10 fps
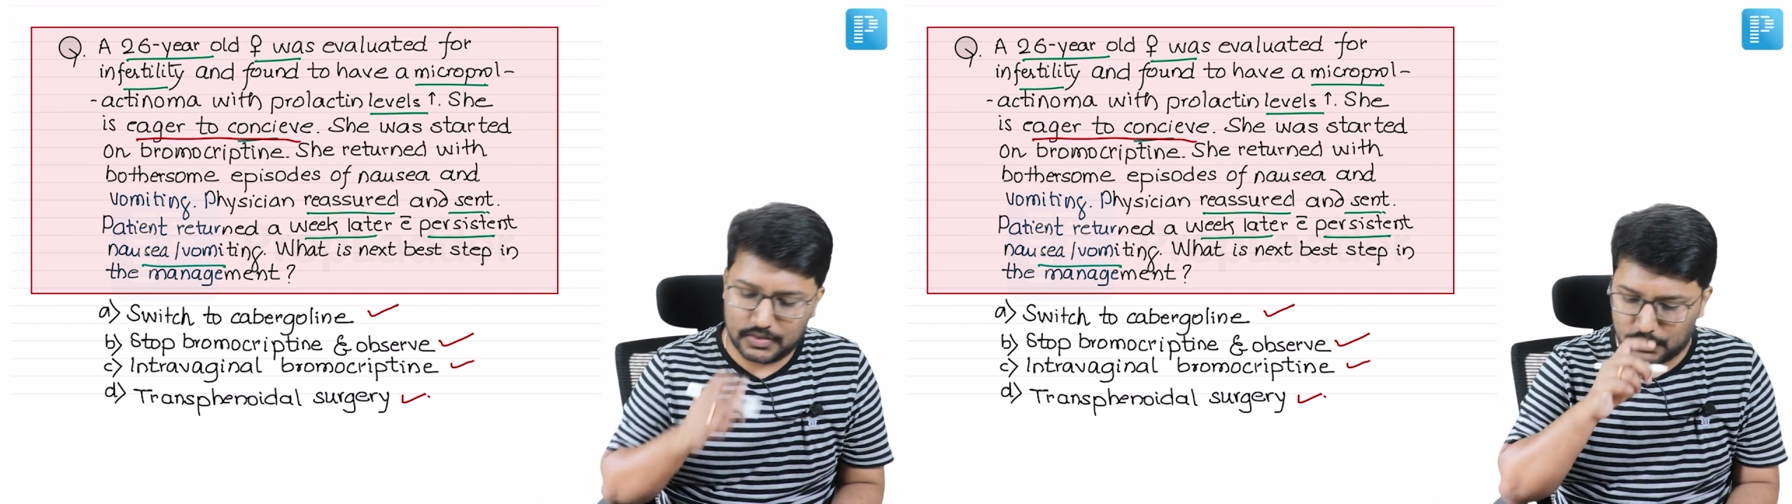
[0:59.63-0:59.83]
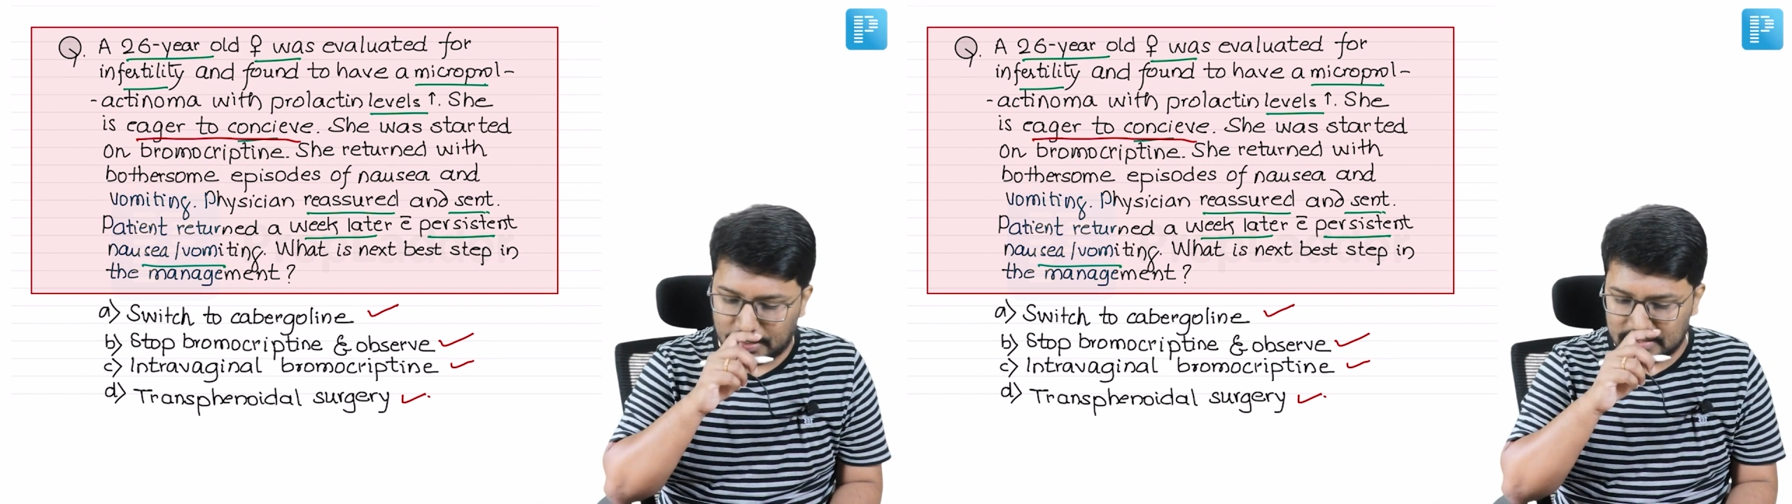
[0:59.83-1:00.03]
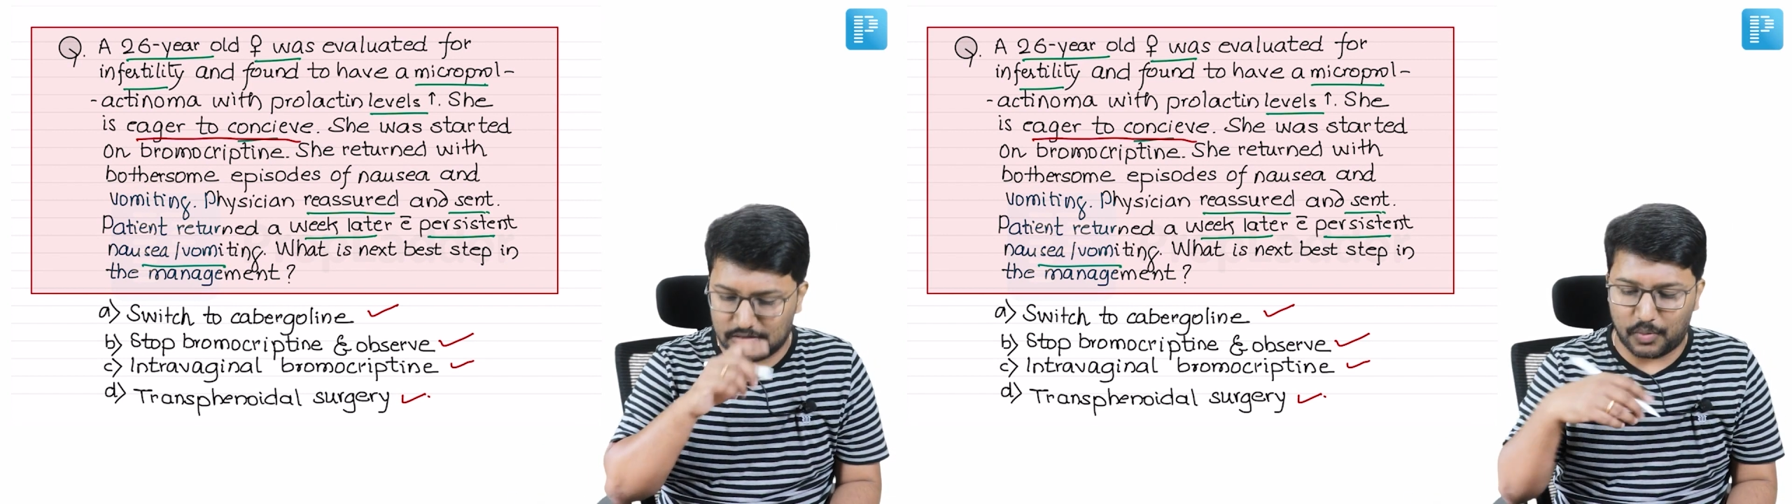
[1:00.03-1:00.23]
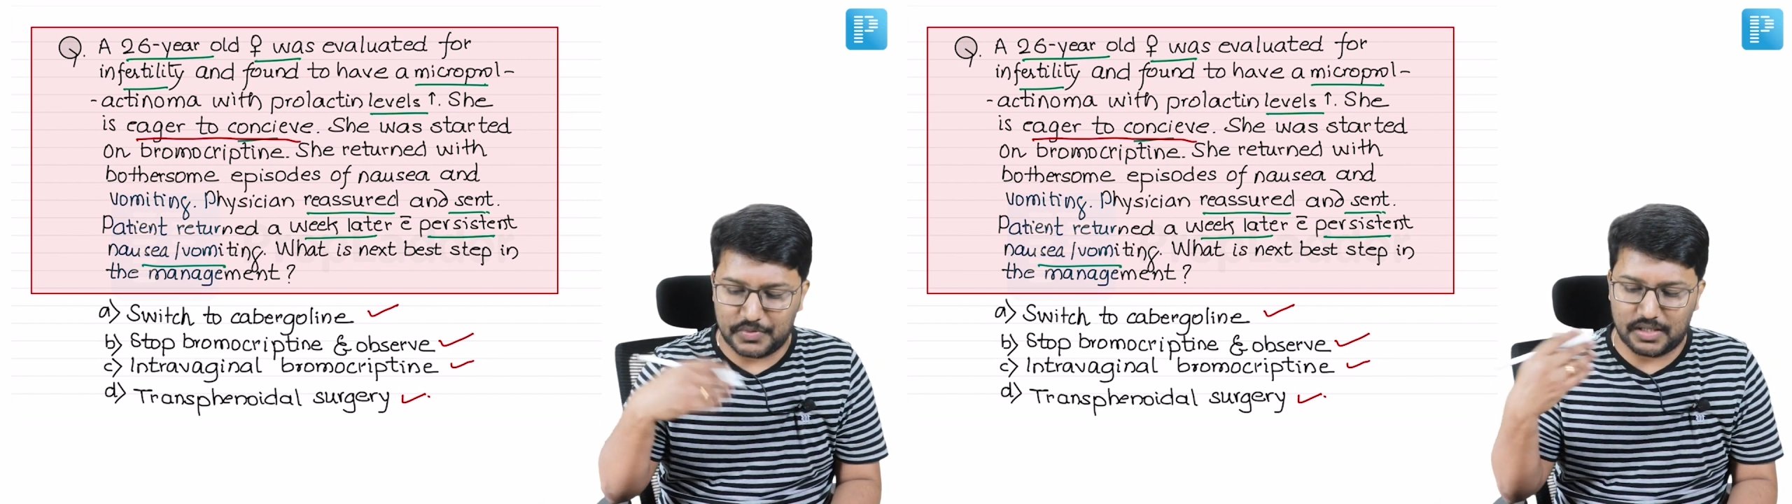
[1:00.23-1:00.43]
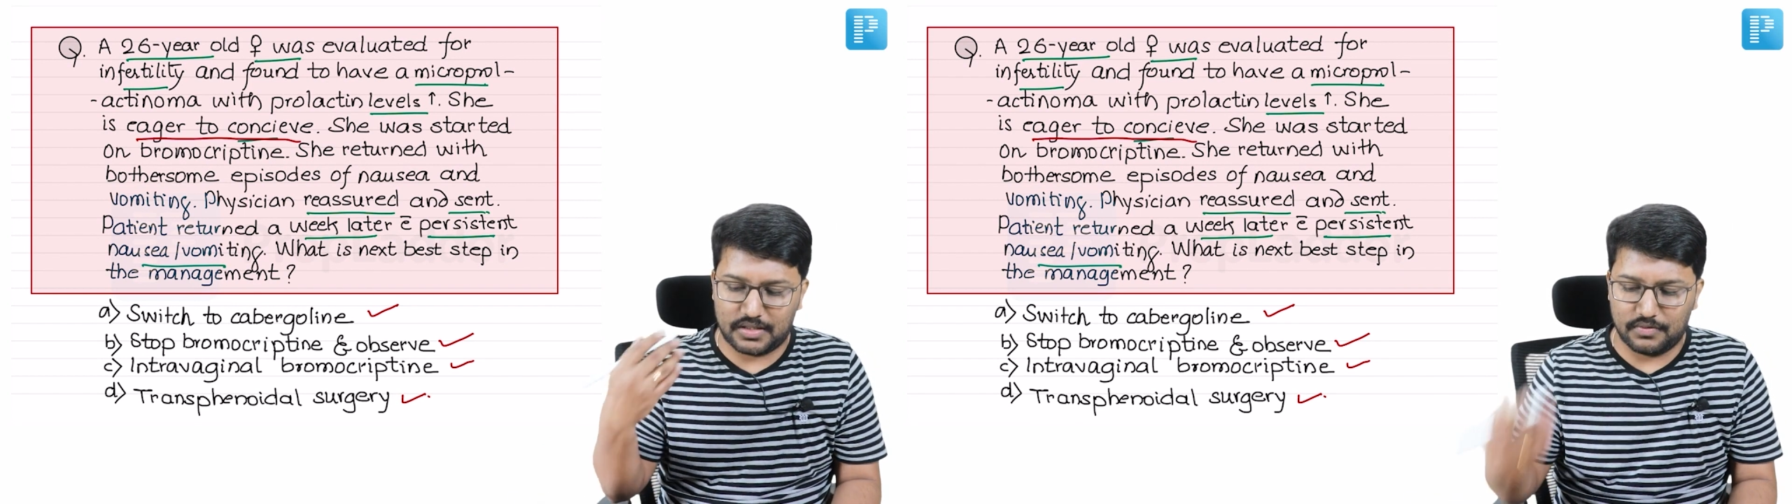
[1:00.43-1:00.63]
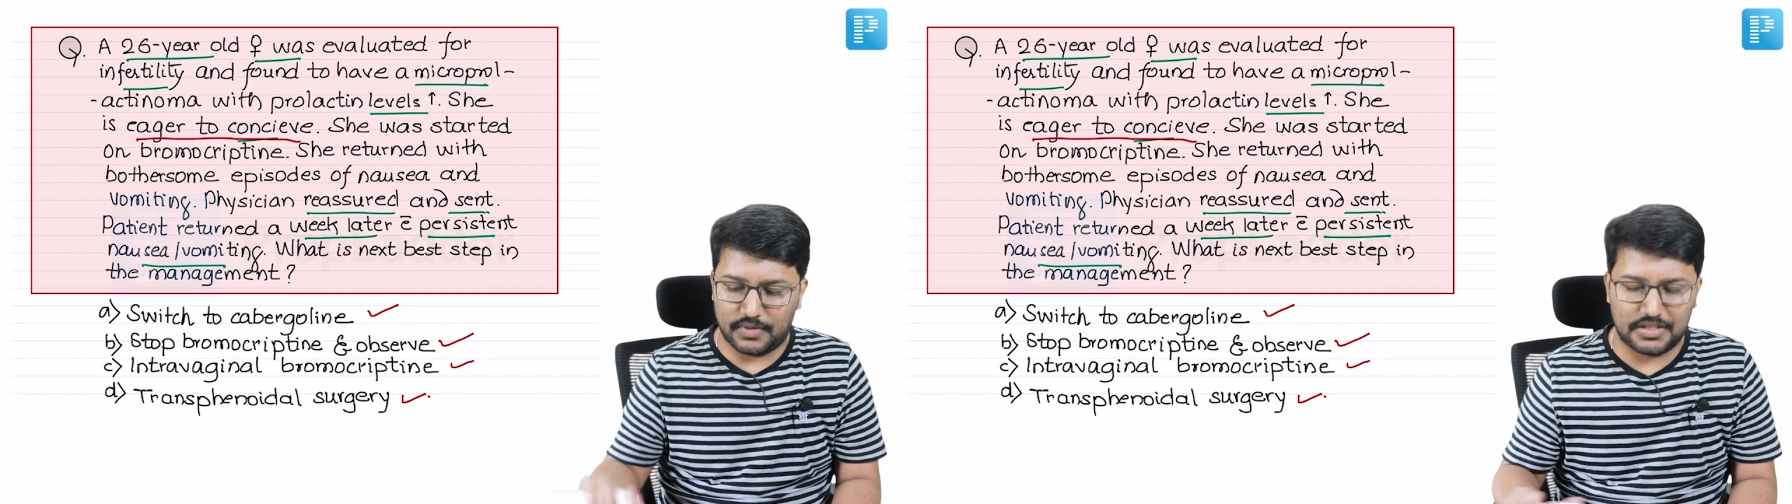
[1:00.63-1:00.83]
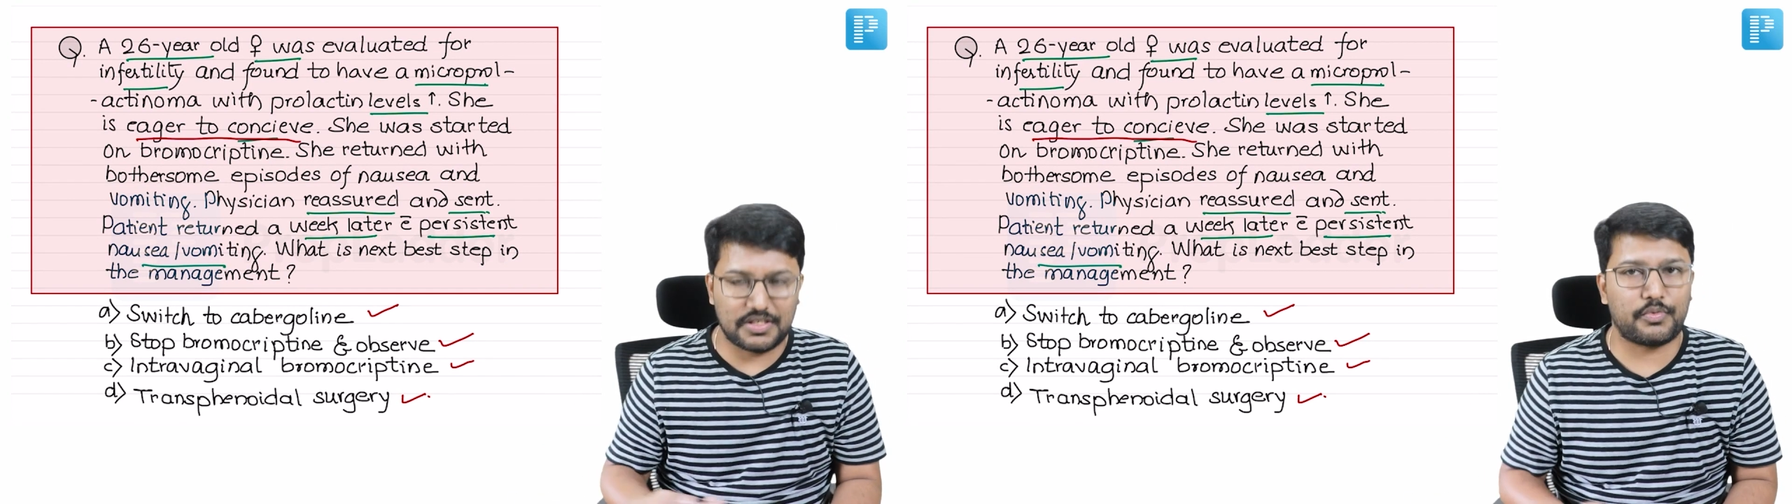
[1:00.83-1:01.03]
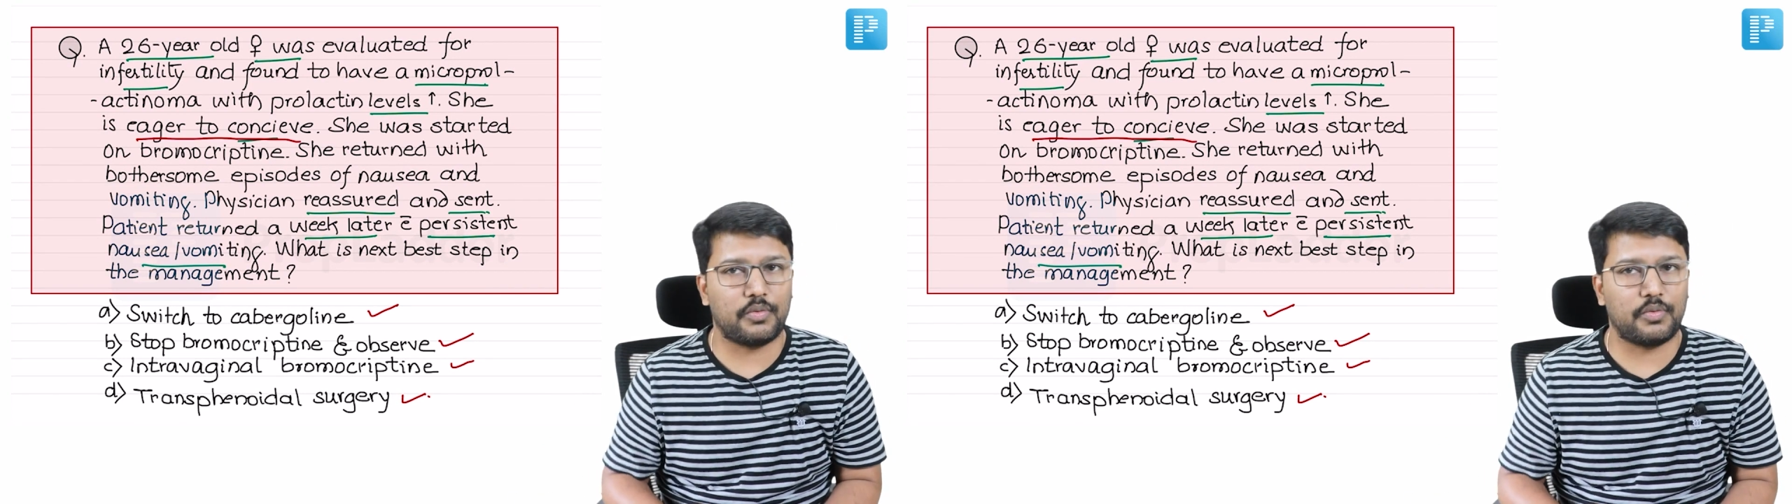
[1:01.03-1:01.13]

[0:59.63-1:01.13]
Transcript: So, that is the objective why she